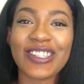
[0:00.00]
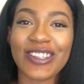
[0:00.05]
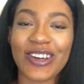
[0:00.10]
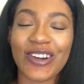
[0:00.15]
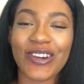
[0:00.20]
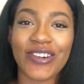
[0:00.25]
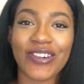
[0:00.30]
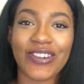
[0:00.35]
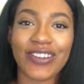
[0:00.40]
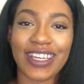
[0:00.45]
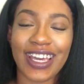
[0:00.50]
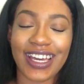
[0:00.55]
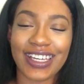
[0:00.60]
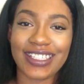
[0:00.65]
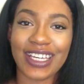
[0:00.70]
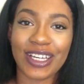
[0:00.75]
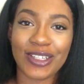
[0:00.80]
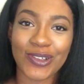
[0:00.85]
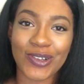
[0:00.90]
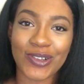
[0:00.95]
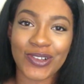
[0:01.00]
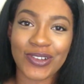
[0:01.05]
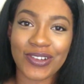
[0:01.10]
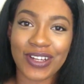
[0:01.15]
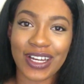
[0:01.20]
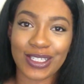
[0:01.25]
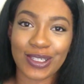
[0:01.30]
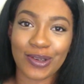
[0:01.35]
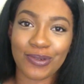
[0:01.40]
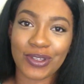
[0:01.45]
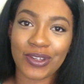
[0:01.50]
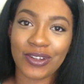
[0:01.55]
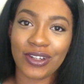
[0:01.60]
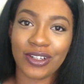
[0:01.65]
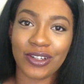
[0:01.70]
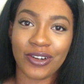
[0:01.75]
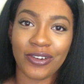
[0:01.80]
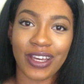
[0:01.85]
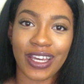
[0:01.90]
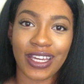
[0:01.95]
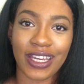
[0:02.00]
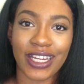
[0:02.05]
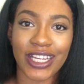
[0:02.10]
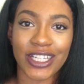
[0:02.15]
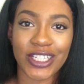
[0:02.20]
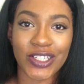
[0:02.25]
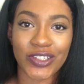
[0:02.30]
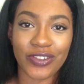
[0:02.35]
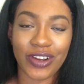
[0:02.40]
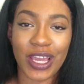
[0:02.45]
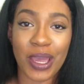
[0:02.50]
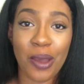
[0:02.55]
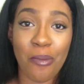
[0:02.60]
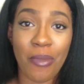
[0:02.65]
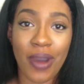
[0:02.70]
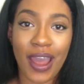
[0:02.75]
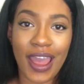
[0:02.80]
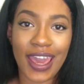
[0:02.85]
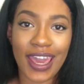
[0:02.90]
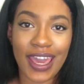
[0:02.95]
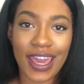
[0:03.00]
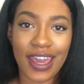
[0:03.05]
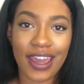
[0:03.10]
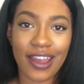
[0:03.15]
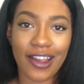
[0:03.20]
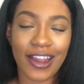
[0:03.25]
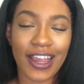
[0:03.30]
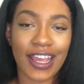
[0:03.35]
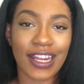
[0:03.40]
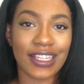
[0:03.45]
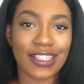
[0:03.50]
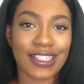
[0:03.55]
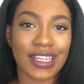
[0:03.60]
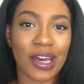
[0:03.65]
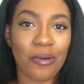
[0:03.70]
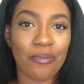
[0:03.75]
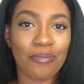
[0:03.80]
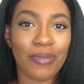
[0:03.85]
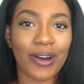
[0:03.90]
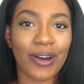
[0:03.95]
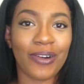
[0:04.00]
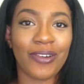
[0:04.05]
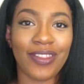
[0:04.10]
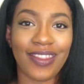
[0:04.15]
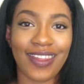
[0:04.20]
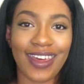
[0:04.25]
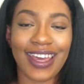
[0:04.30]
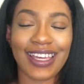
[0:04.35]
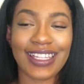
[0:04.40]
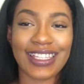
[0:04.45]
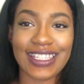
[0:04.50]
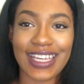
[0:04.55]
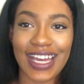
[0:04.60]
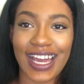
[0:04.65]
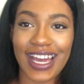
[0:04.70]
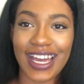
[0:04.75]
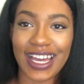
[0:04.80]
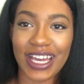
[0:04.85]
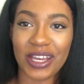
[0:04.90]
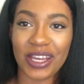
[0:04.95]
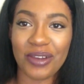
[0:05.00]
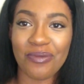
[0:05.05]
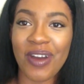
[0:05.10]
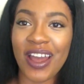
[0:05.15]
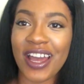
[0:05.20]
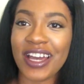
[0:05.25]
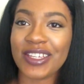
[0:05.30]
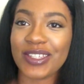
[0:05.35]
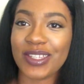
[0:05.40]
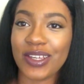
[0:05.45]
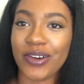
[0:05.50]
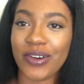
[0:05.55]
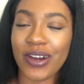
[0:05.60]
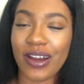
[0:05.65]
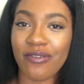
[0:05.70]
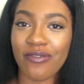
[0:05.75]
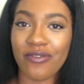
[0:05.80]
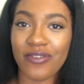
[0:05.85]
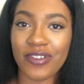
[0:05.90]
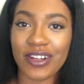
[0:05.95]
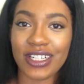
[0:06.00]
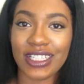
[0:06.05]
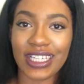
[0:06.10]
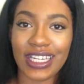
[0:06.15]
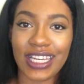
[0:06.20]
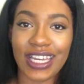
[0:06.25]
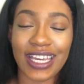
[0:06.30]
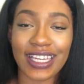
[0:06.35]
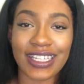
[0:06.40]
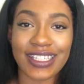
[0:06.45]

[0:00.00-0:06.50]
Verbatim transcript: so yes I told you guys I was gonna go ahead and straighten my hair and it's about that time so I'm really